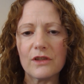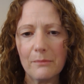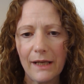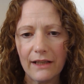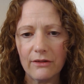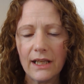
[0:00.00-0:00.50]

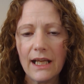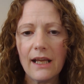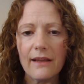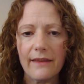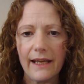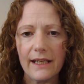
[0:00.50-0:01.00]
smell,
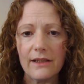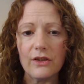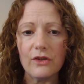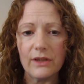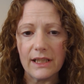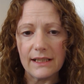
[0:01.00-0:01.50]
then
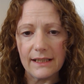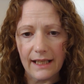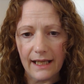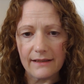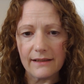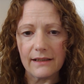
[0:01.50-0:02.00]
you need to
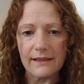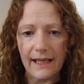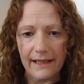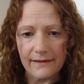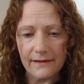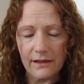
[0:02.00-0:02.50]
get a
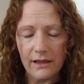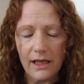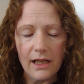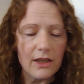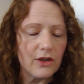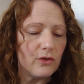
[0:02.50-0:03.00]
test.
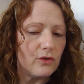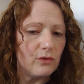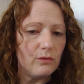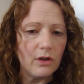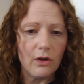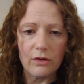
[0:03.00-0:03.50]
You do
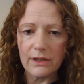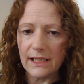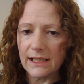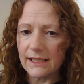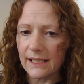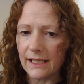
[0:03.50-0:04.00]
not
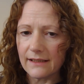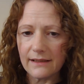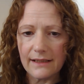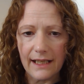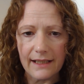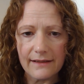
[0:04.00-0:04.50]
need to get a
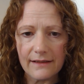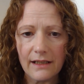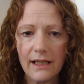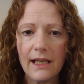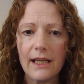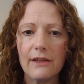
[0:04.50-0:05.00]
test
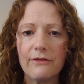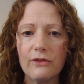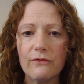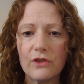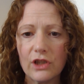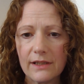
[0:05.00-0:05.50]
if
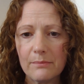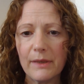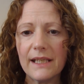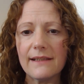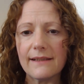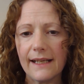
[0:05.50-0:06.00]
you've just
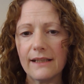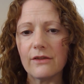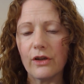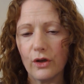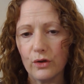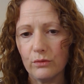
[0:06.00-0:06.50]
been sent
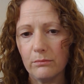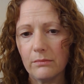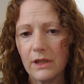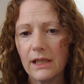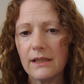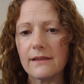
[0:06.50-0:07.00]

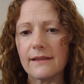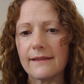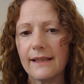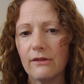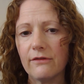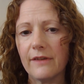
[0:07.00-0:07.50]
home to
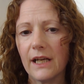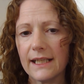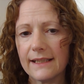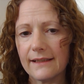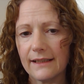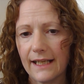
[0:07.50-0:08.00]

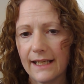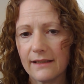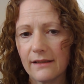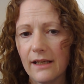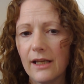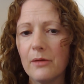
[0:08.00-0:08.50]

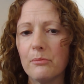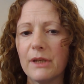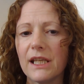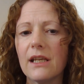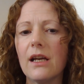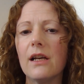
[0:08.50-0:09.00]
self-isolate
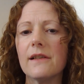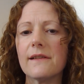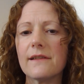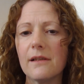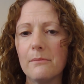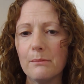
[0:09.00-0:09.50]

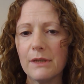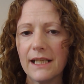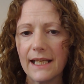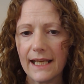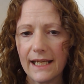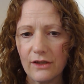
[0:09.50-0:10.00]
because
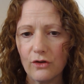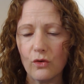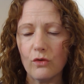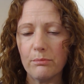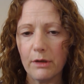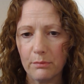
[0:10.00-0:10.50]
somebody in
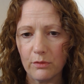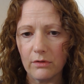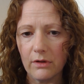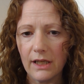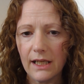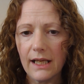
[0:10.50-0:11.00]
your
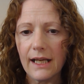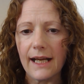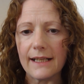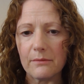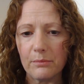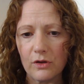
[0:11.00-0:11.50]
bubble
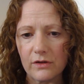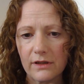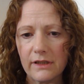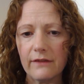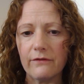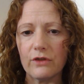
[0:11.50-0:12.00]
had a
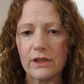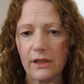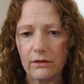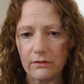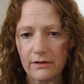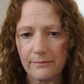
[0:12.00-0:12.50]
positive
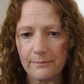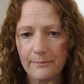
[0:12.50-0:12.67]
result.